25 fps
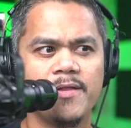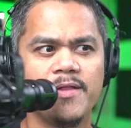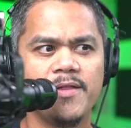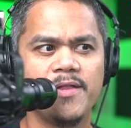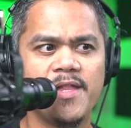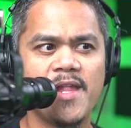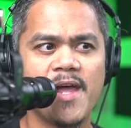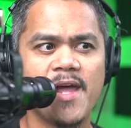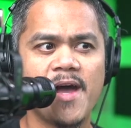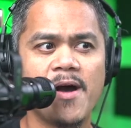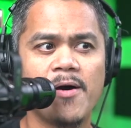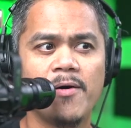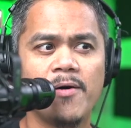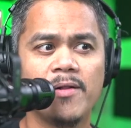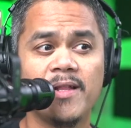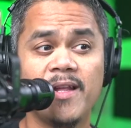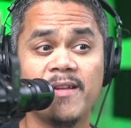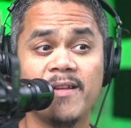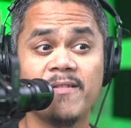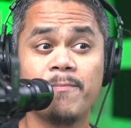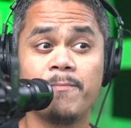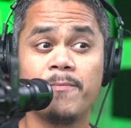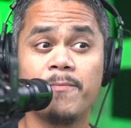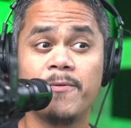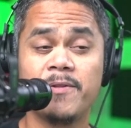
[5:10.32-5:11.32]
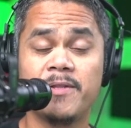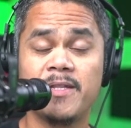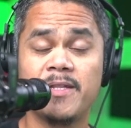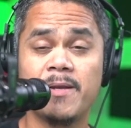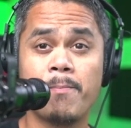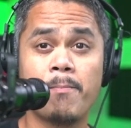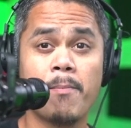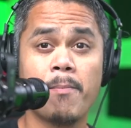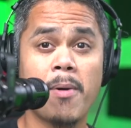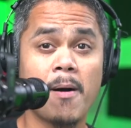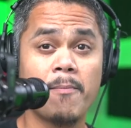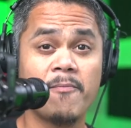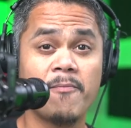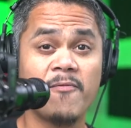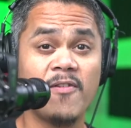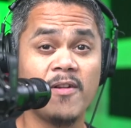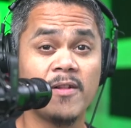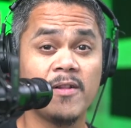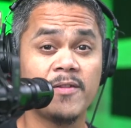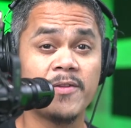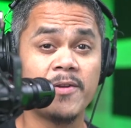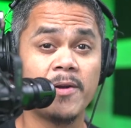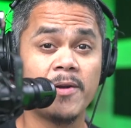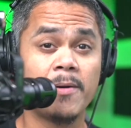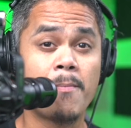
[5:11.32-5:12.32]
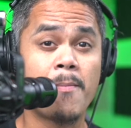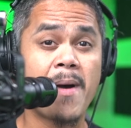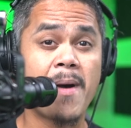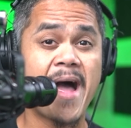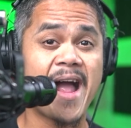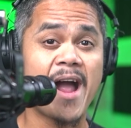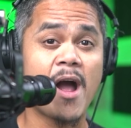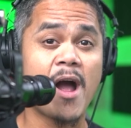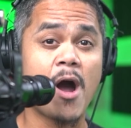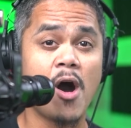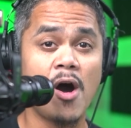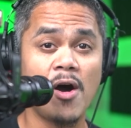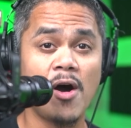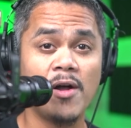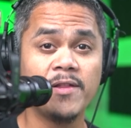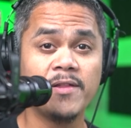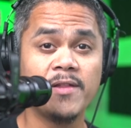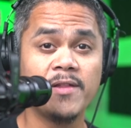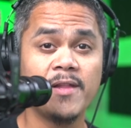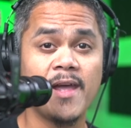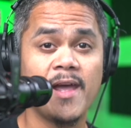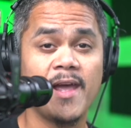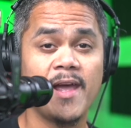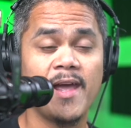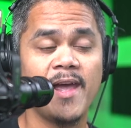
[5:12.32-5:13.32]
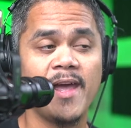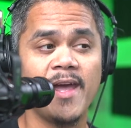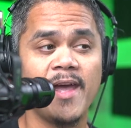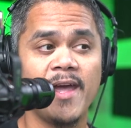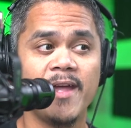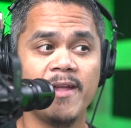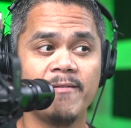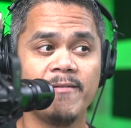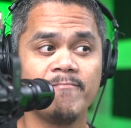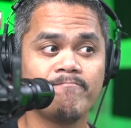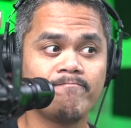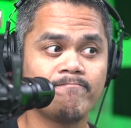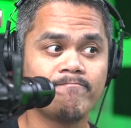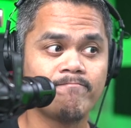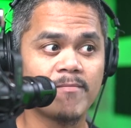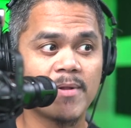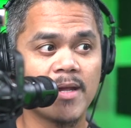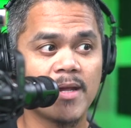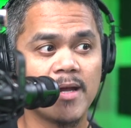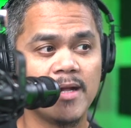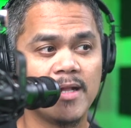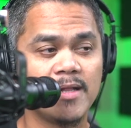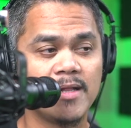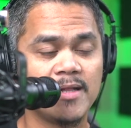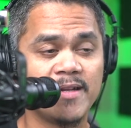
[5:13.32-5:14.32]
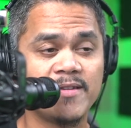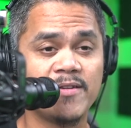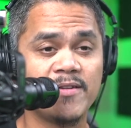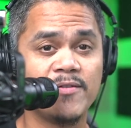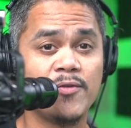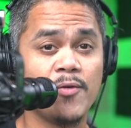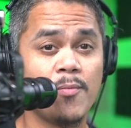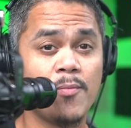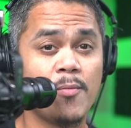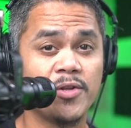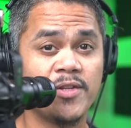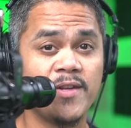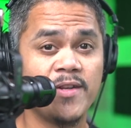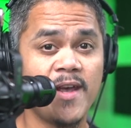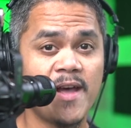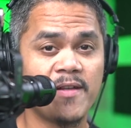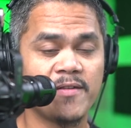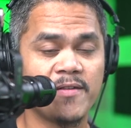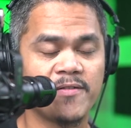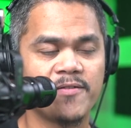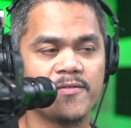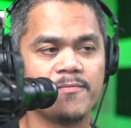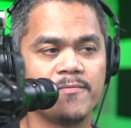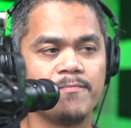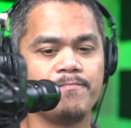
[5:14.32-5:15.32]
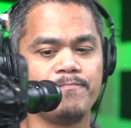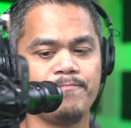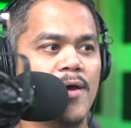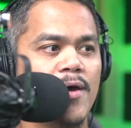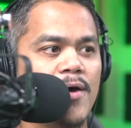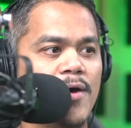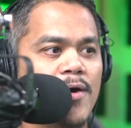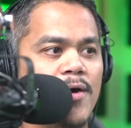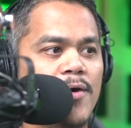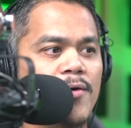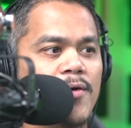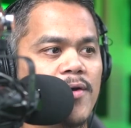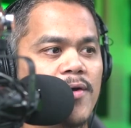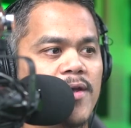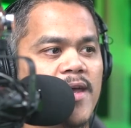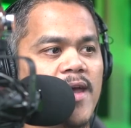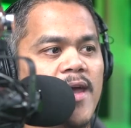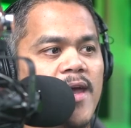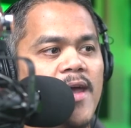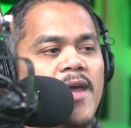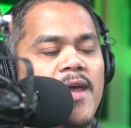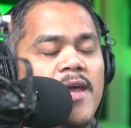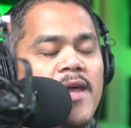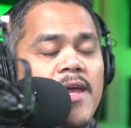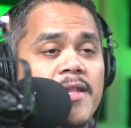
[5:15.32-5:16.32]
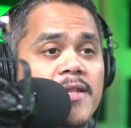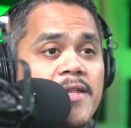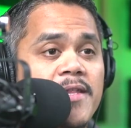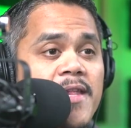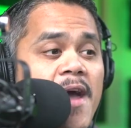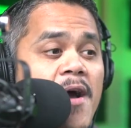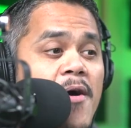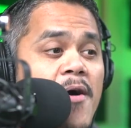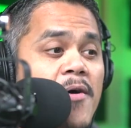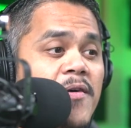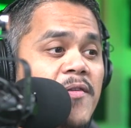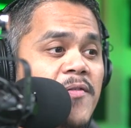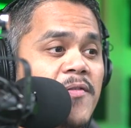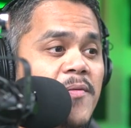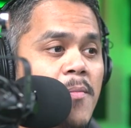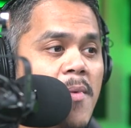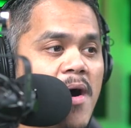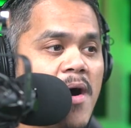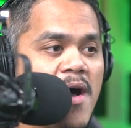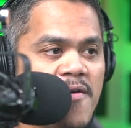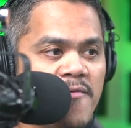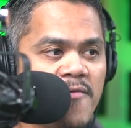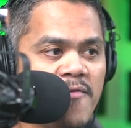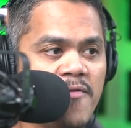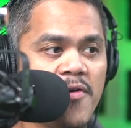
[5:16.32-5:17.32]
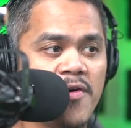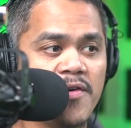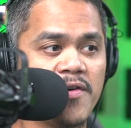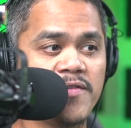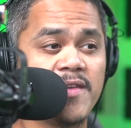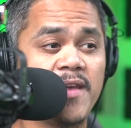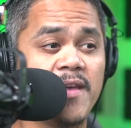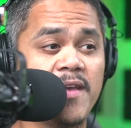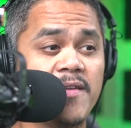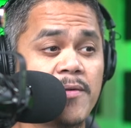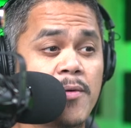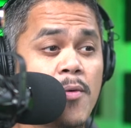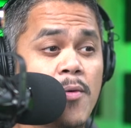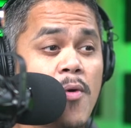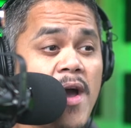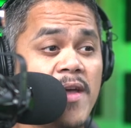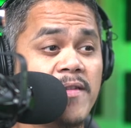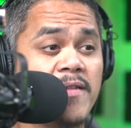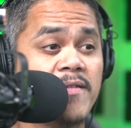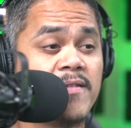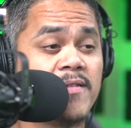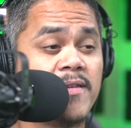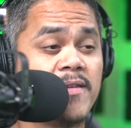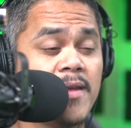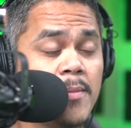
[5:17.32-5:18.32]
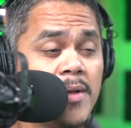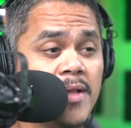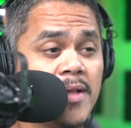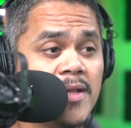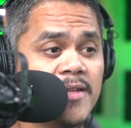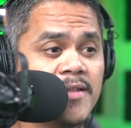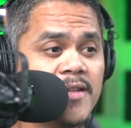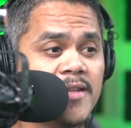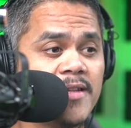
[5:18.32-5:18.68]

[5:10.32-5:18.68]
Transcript: Now, let's put the pop filter back on and let's do more tests. Okay, now as my voice is quite sibilant,